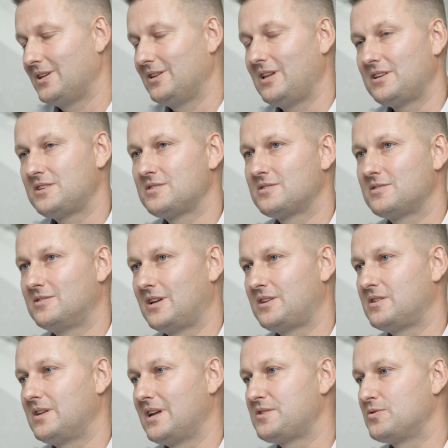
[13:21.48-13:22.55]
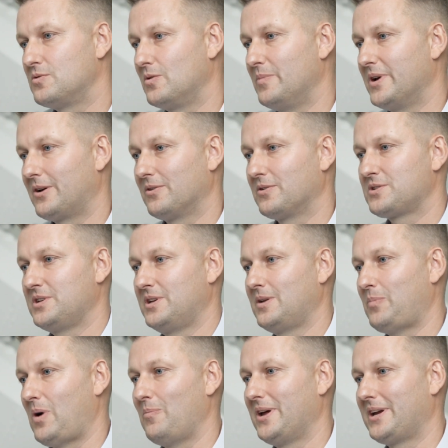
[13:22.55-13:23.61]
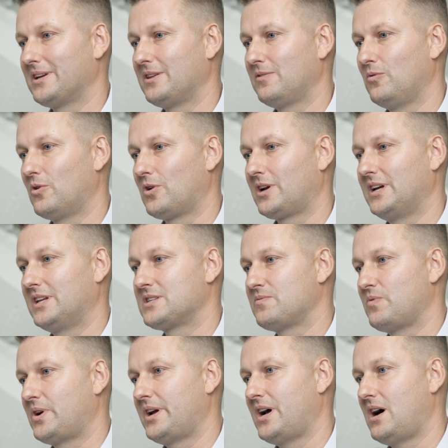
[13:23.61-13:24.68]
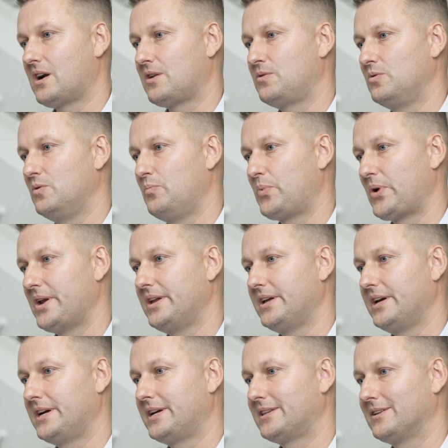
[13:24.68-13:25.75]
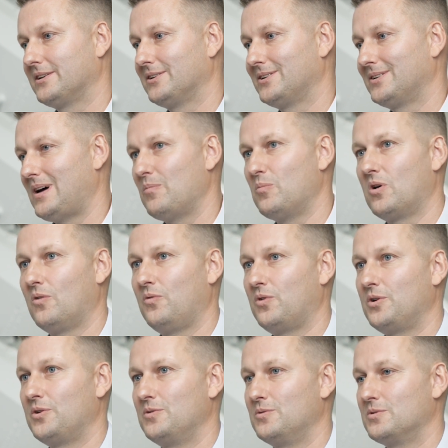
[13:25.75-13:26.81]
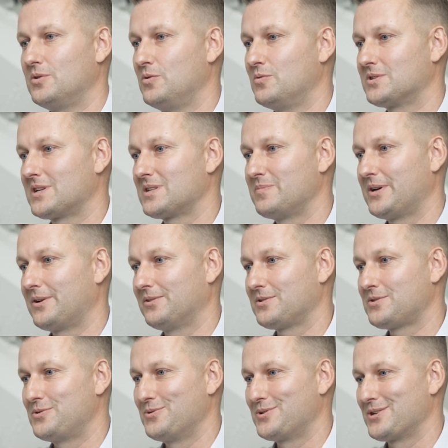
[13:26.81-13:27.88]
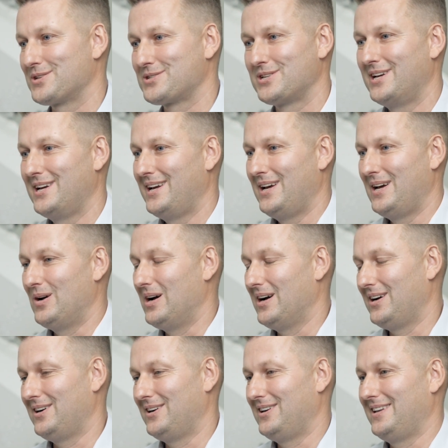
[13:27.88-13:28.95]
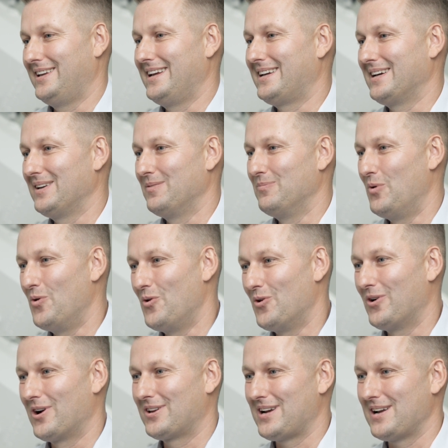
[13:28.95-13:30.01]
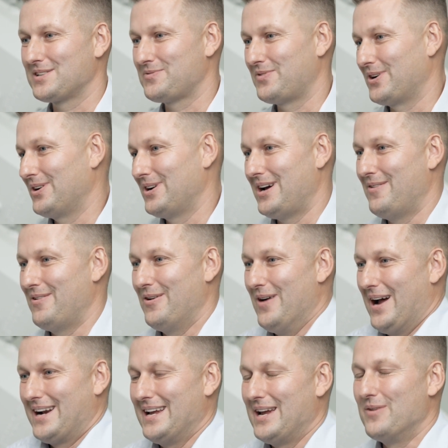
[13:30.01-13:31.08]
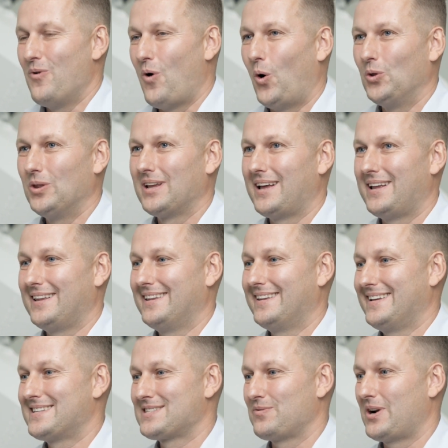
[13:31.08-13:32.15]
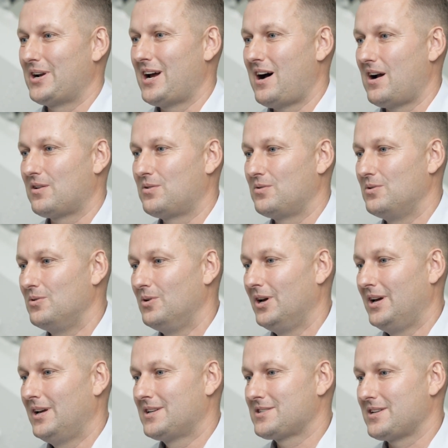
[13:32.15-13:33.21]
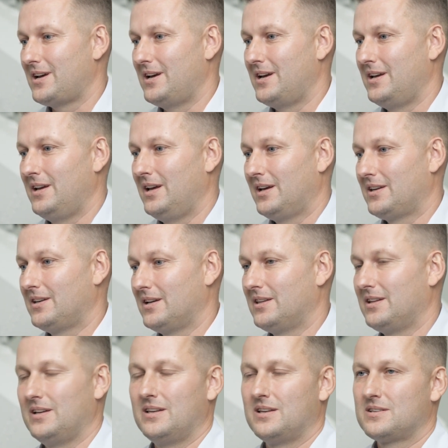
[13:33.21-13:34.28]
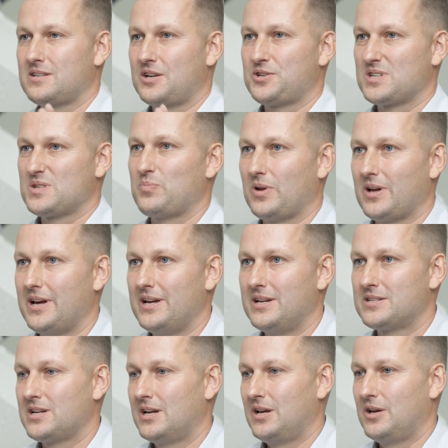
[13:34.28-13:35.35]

That's true, because in public network it's very hard to predict the number of users, because users they can move or transfer everywhere they want, and it's very hard to say that in such a place